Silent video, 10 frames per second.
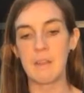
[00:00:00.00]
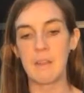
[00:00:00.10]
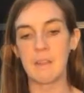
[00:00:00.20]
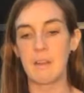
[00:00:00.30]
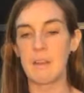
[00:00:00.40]
the
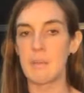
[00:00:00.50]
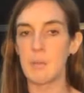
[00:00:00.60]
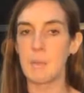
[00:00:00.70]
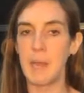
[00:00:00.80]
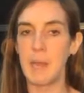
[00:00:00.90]
times when
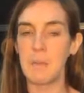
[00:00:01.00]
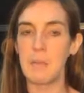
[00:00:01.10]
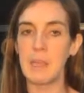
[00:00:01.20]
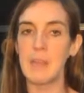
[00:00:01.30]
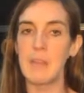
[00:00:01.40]
I'm
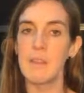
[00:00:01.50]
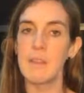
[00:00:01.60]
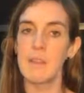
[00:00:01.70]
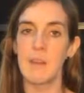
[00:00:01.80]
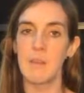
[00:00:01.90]
happy, the
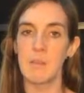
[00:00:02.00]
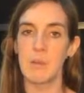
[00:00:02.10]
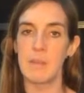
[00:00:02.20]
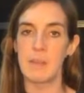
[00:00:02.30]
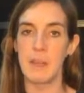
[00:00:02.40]
times when
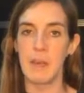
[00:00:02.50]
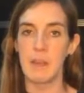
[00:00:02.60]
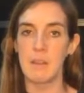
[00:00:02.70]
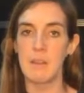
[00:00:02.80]
I'm sad.